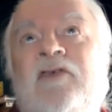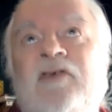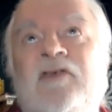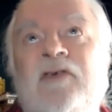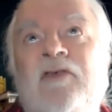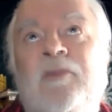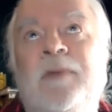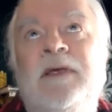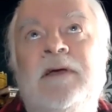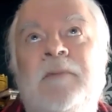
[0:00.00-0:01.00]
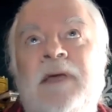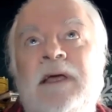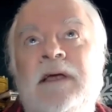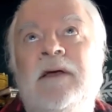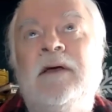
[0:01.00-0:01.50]
decisions
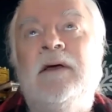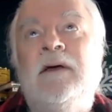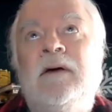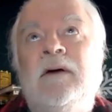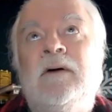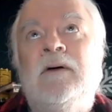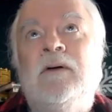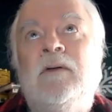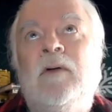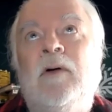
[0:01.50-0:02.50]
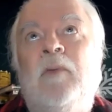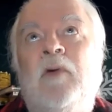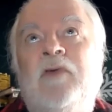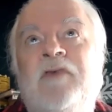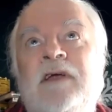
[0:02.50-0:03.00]
being made
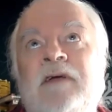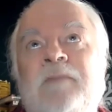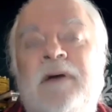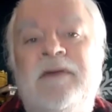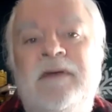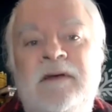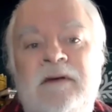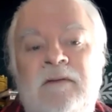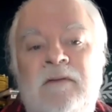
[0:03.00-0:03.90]
motivated by